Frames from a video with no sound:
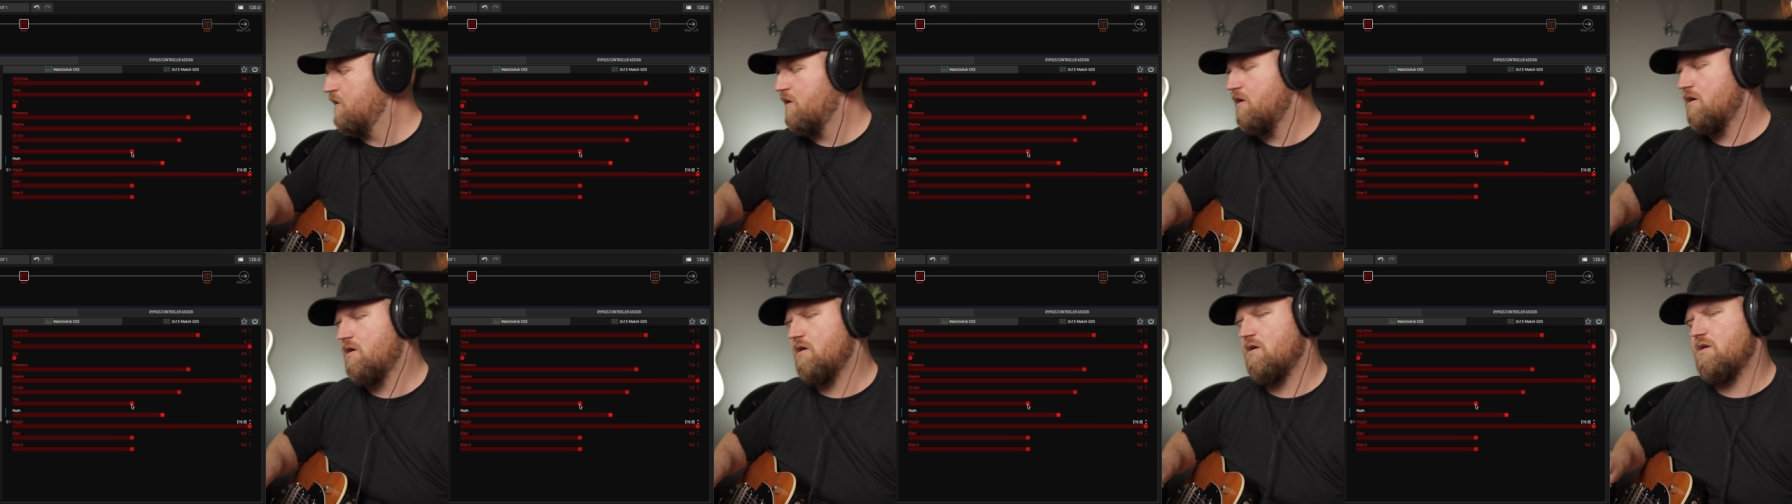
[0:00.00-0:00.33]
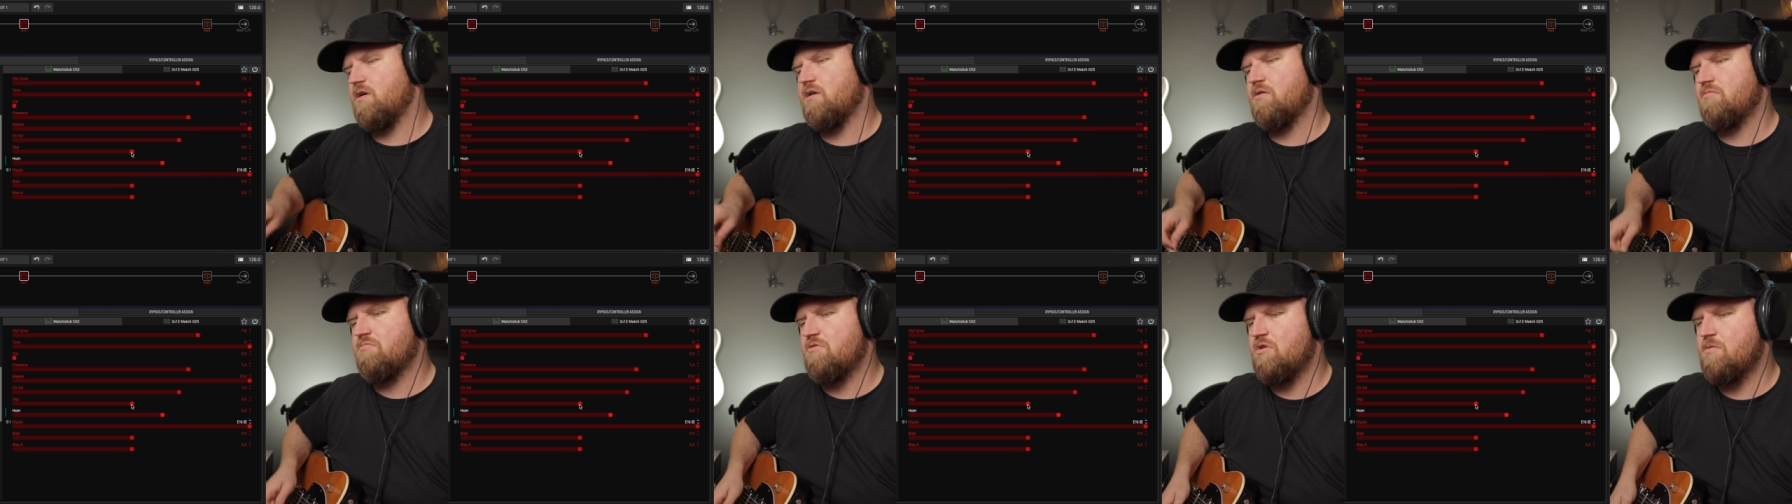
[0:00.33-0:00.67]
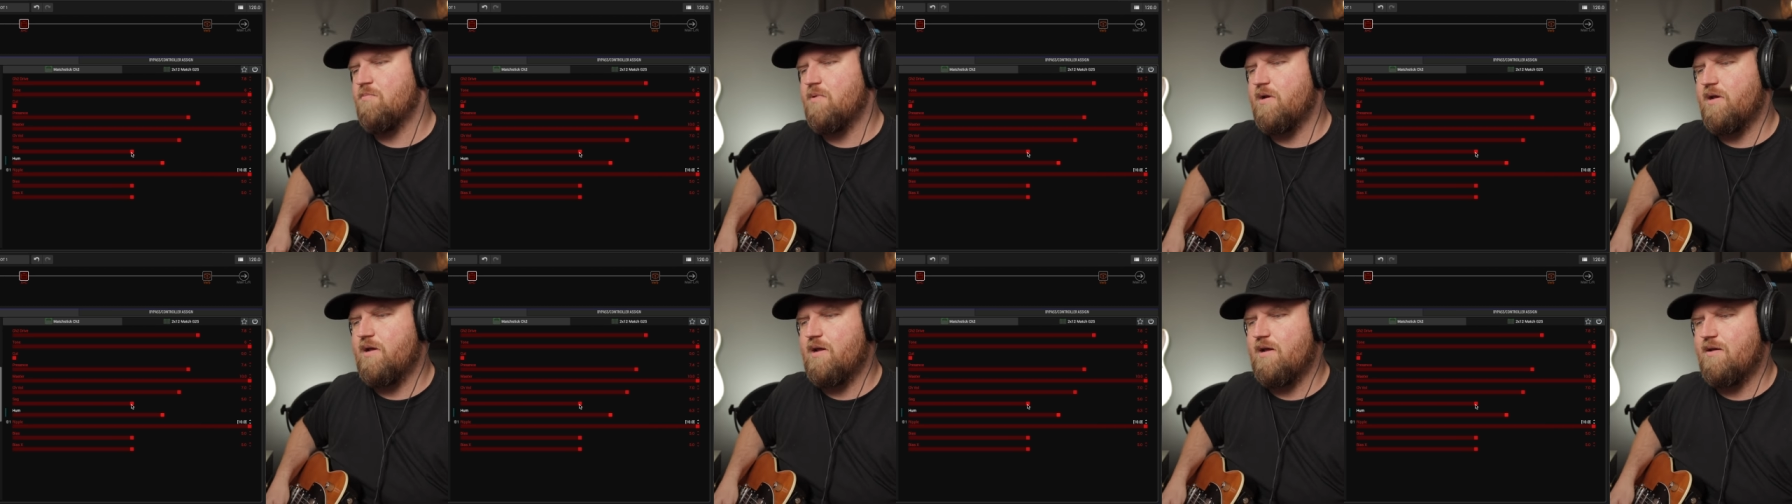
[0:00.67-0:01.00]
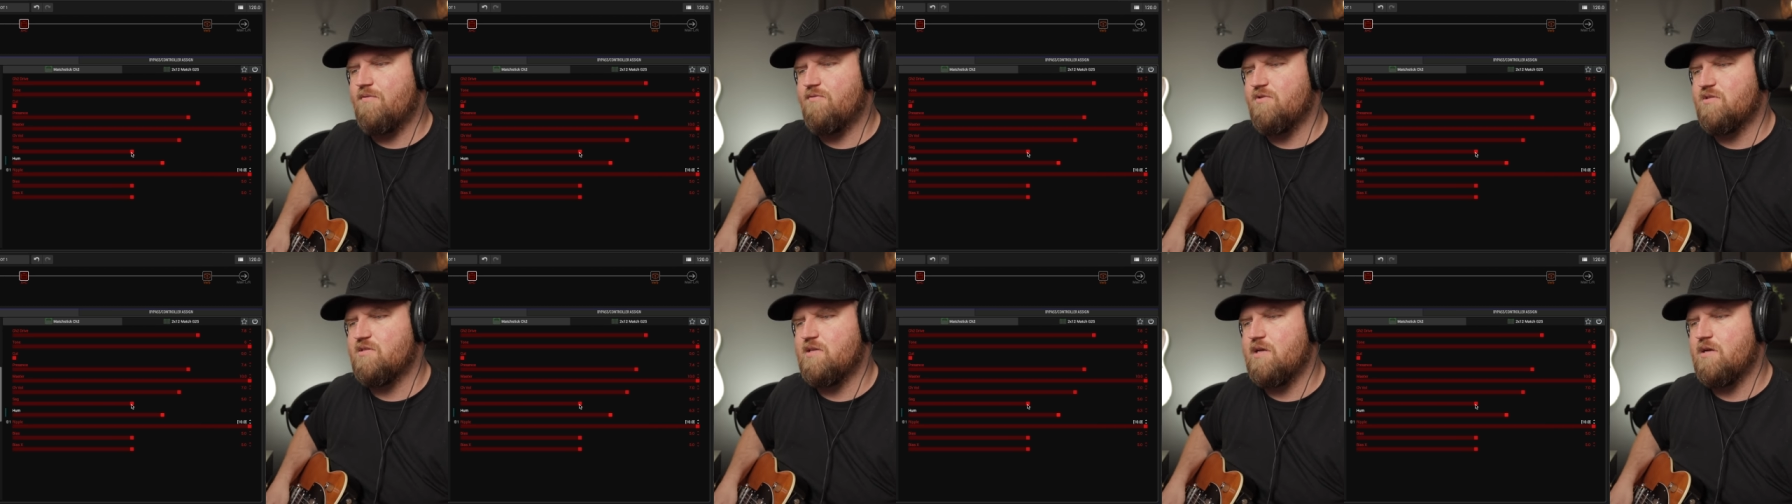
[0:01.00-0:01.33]
uh, you might
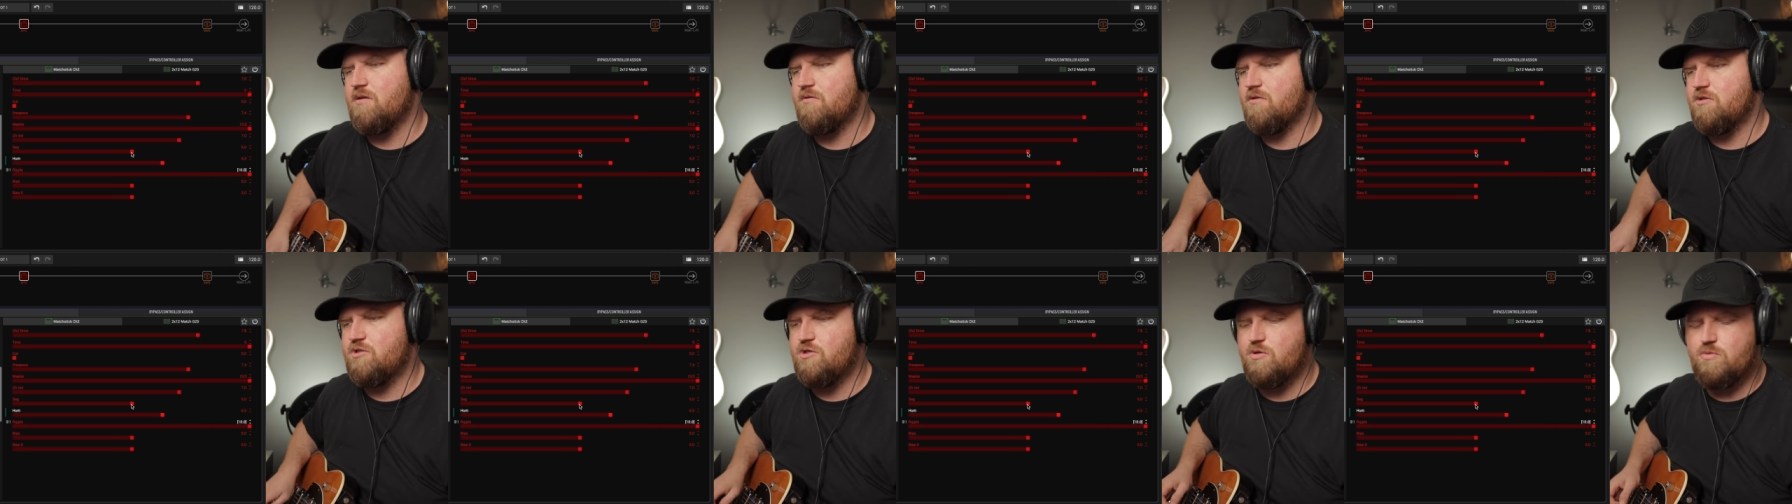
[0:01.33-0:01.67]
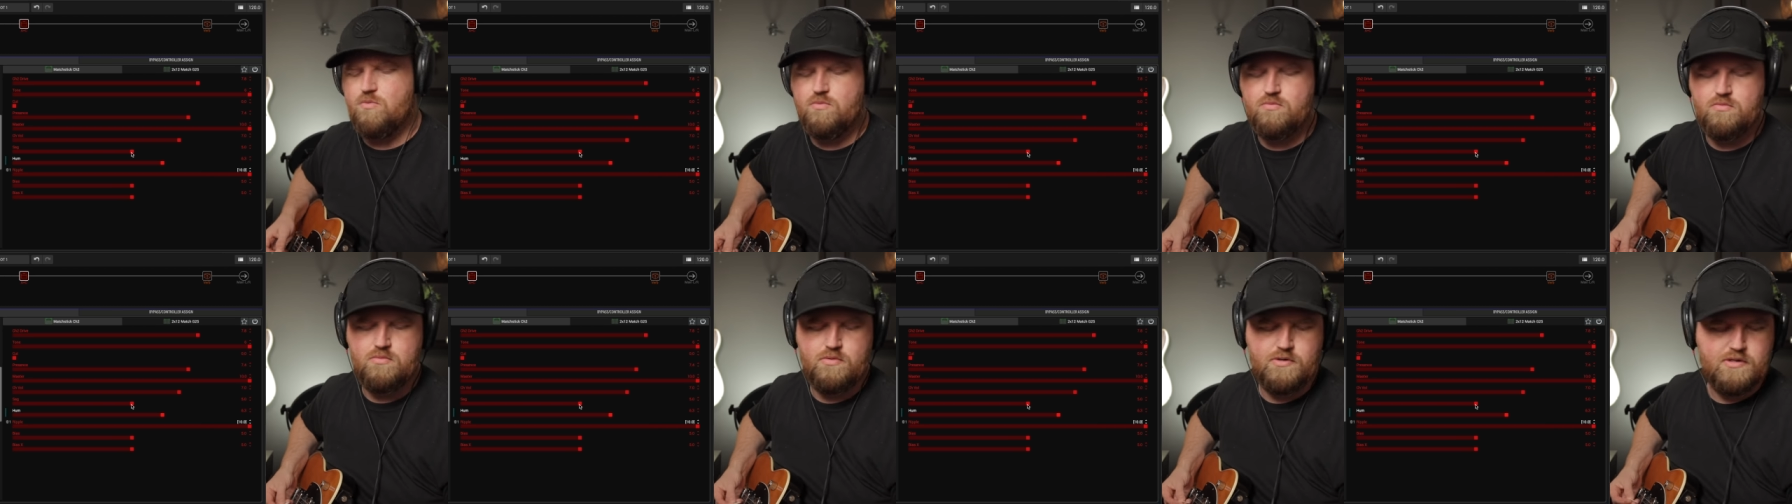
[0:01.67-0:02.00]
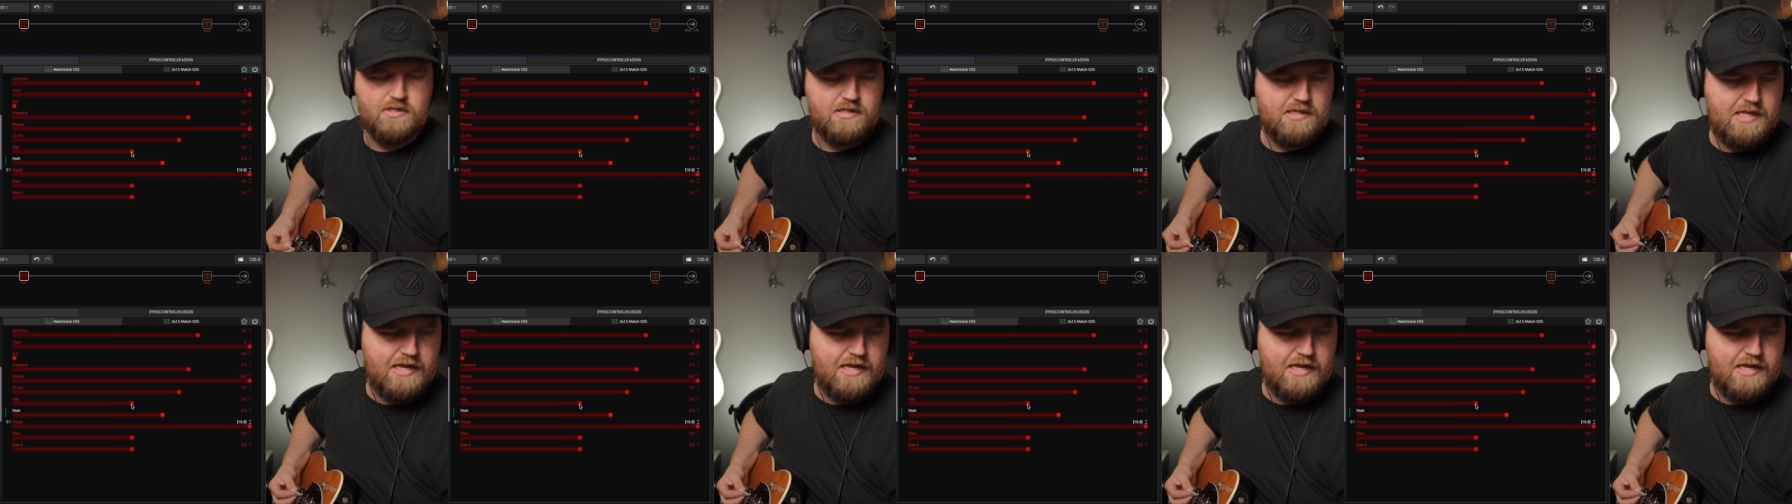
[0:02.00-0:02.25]
have a sound that you really